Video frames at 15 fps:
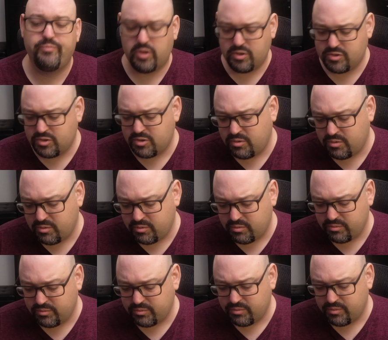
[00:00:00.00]
So
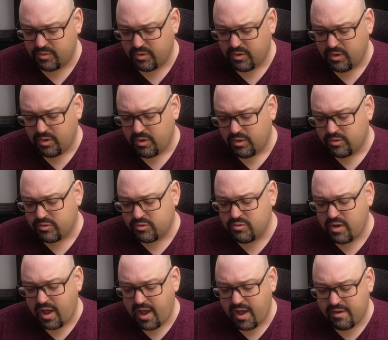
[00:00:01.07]
to
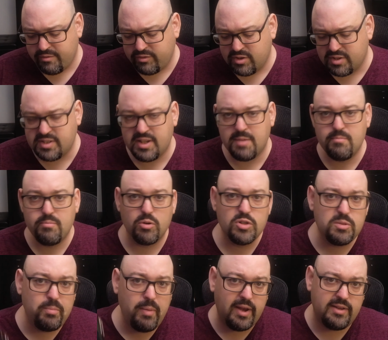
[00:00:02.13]
have the same
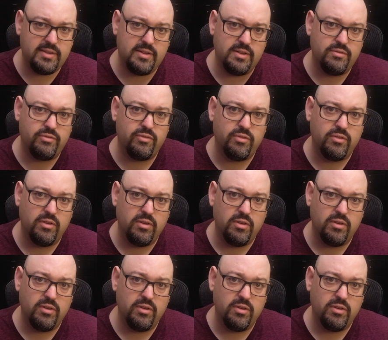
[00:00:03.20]
perspective,